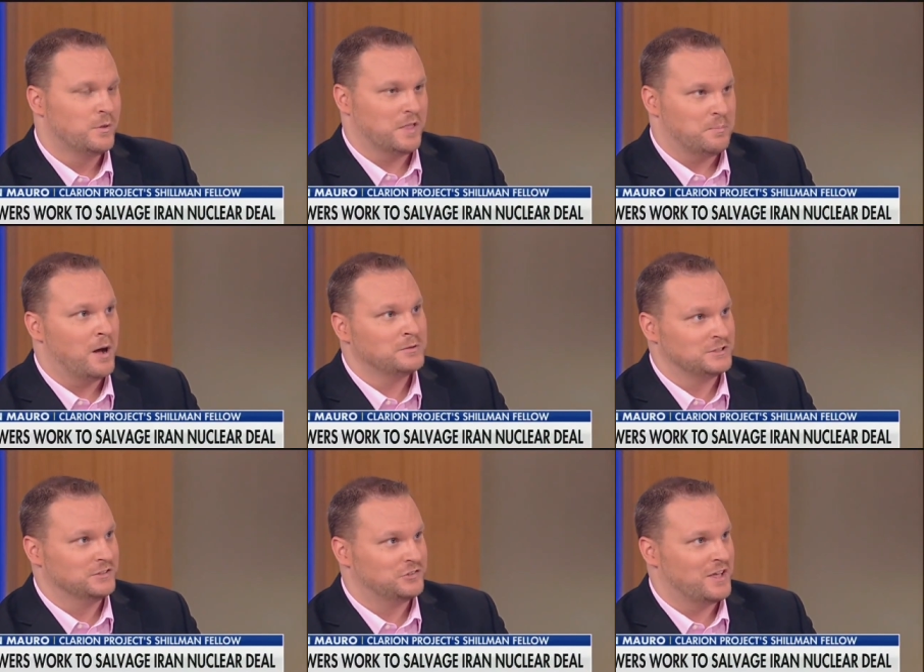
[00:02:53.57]
Well, they
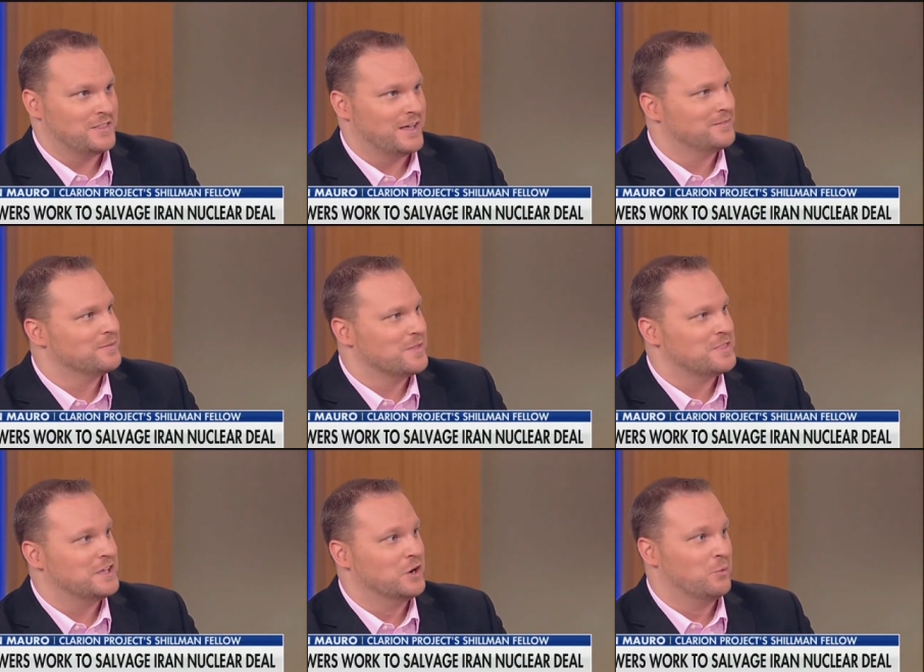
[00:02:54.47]
publicly say
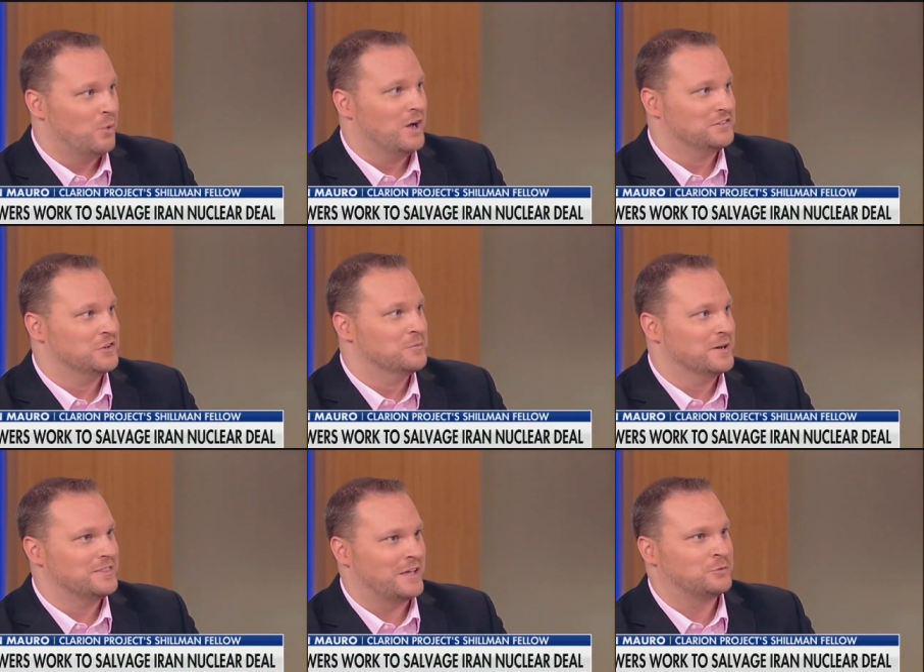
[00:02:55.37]
that they don't want to,
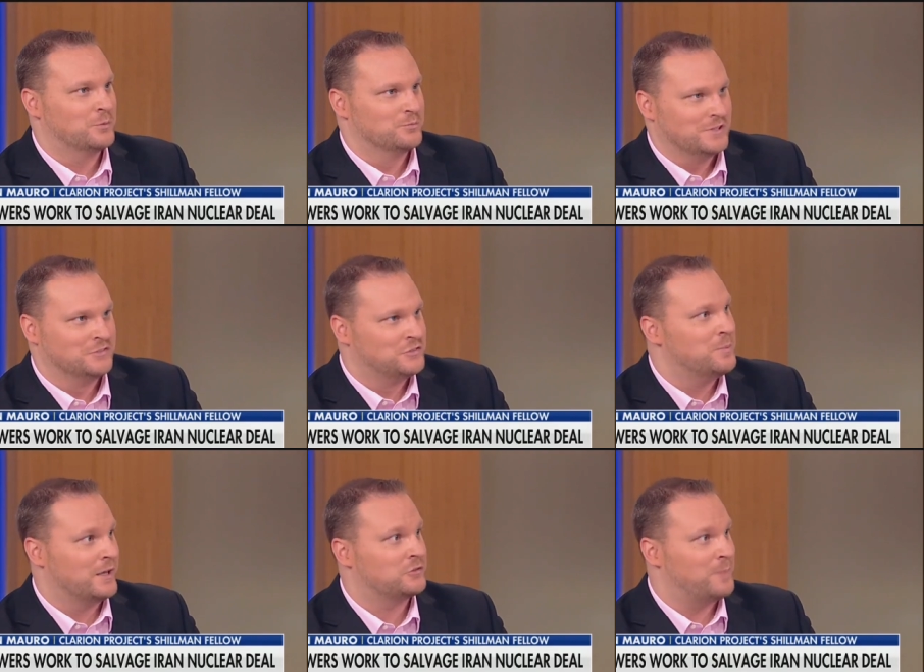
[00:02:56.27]
but that's what is
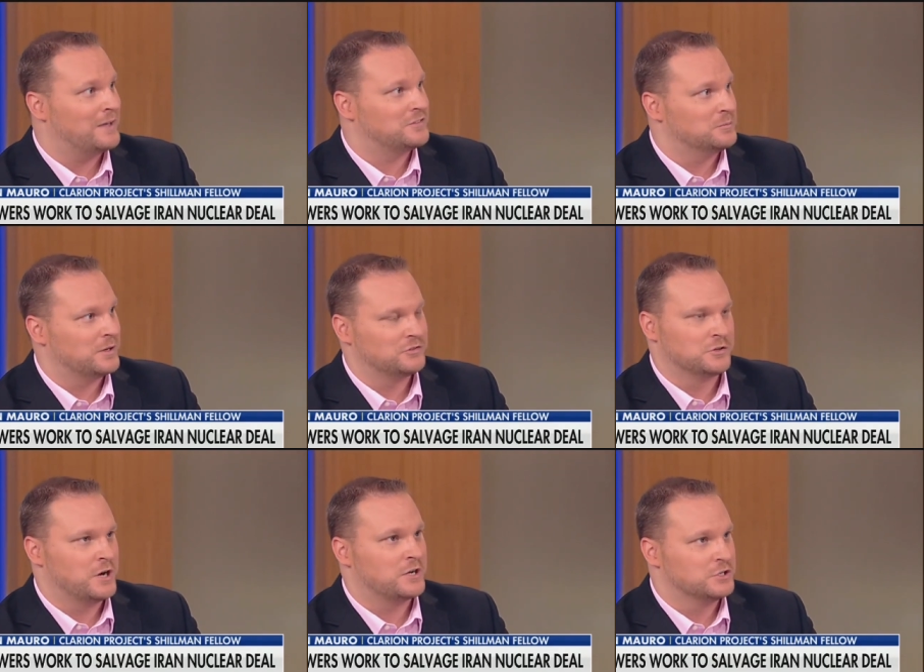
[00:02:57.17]
to be expected because
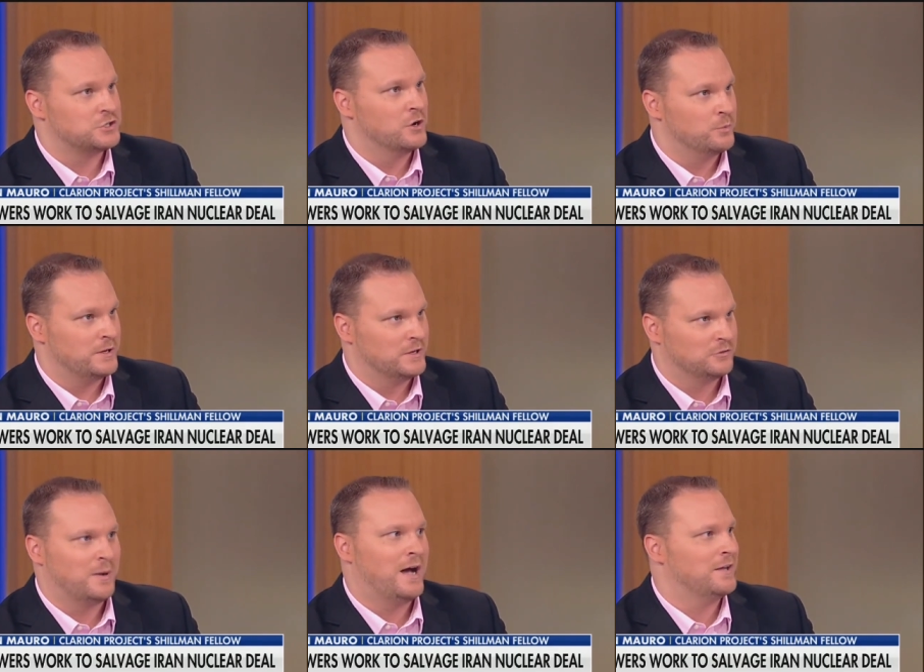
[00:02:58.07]
they're not going to show
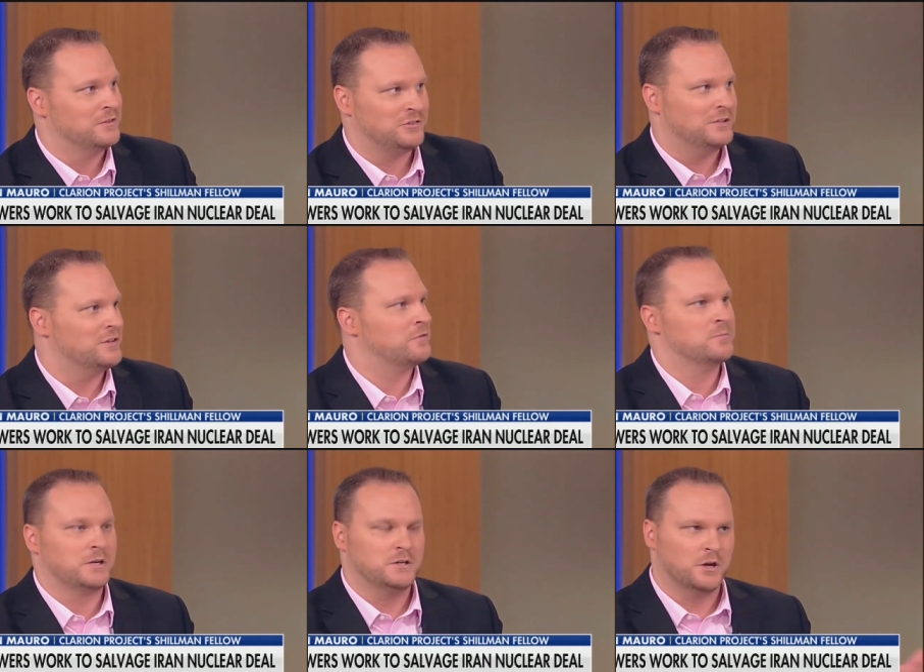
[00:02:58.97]
weakness. Behind the scenes,
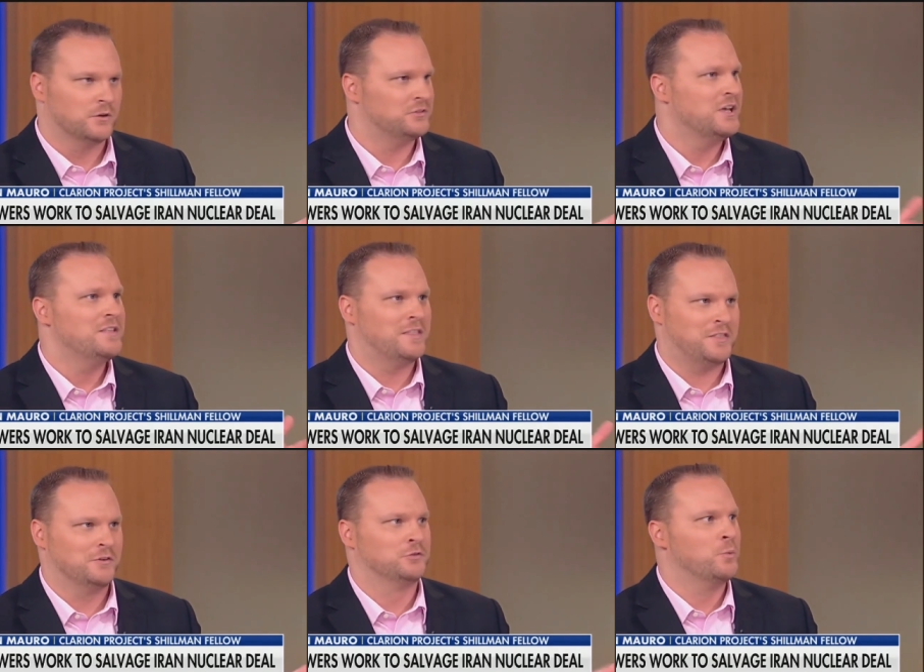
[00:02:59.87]
everybody knows
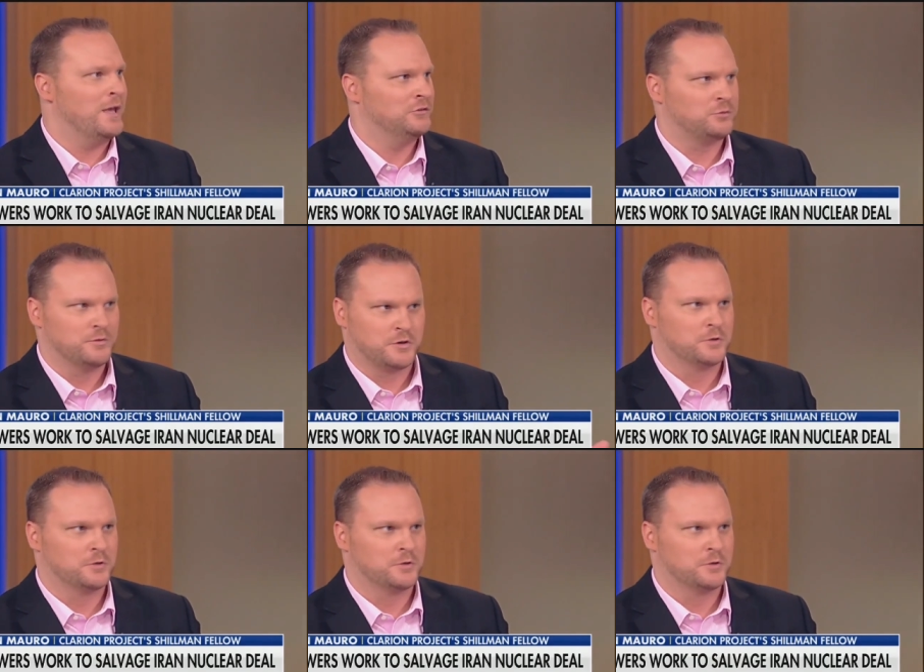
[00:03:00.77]
that there's ways through